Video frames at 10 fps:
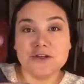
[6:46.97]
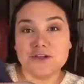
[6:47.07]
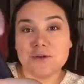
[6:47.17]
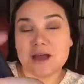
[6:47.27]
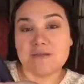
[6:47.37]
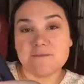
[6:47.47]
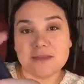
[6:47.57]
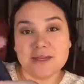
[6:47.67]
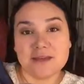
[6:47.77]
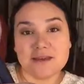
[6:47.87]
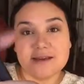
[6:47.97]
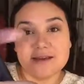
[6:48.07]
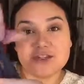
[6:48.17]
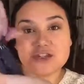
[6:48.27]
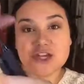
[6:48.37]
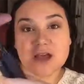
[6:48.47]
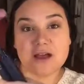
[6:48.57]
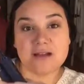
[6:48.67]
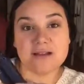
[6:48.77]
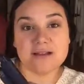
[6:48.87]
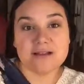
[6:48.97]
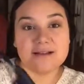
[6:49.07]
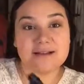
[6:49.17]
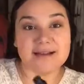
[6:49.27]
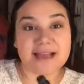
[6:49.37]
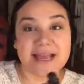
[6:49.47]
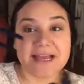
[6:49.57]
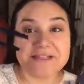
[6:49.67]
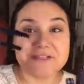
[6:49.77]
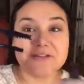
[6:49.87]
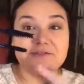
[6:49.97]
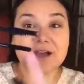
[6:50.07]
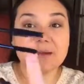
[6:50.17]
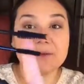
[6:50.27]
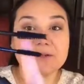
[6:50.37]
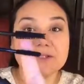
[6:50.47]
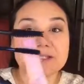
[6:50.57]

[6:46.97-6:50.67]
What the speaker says: You have the gel and the fibers.